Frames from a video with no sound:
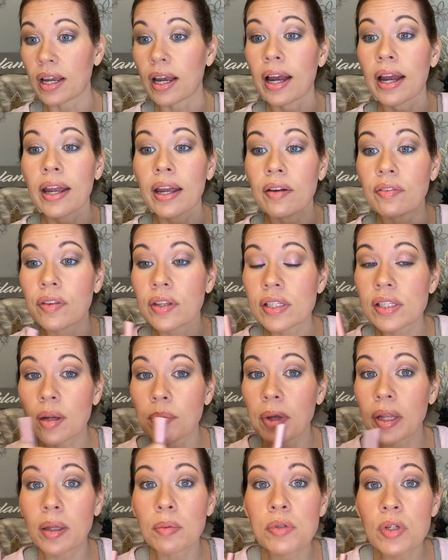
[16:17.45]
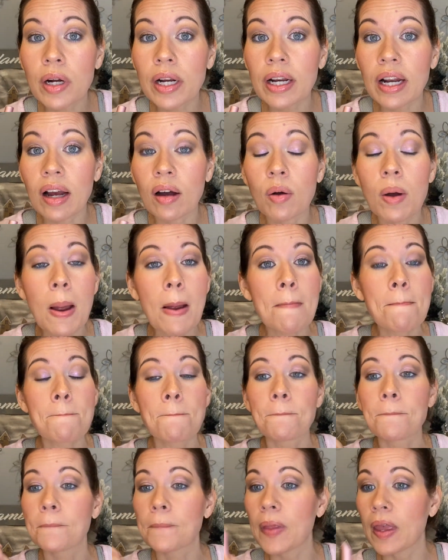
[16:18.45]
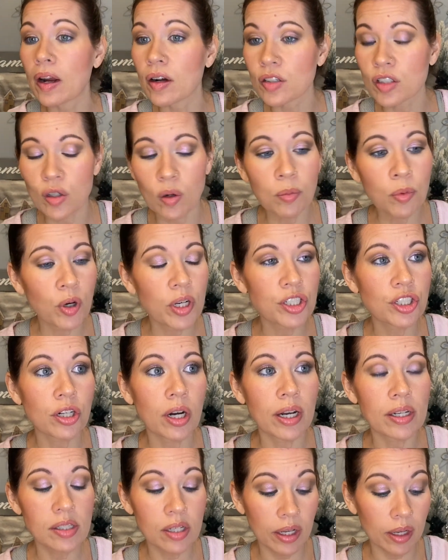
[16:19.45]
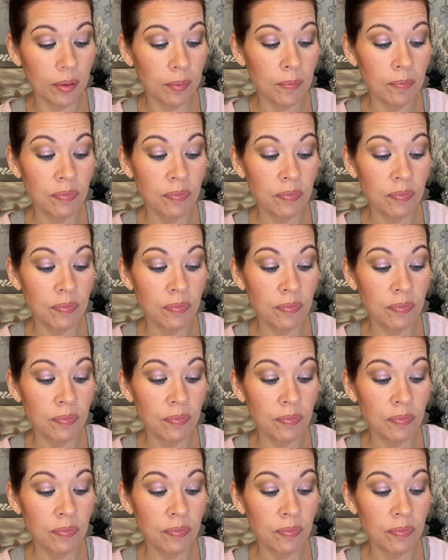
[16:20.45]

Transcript: I have this on my lips right now. They are so moisturizing.